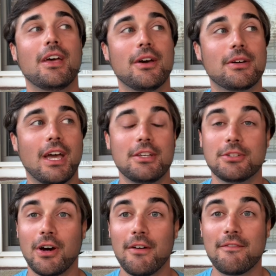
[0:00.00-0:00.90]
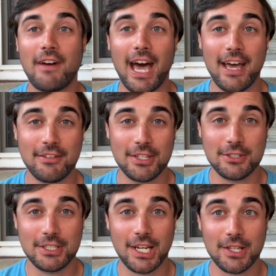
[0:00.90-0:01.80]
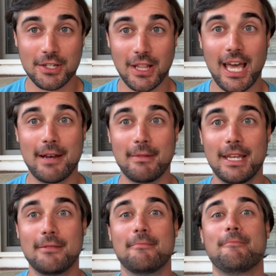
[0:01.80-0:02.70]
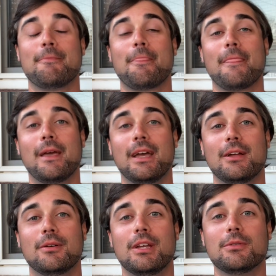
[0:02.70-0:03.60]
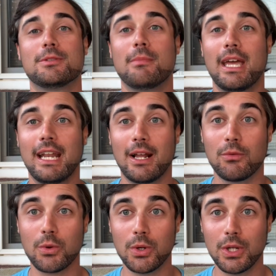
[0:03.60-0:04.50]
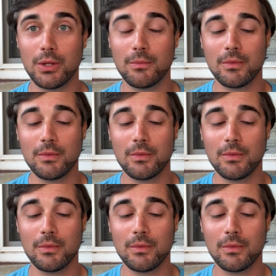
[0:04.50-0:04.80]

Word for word: Okay, so a $500 glide bait, and it's made out of wood.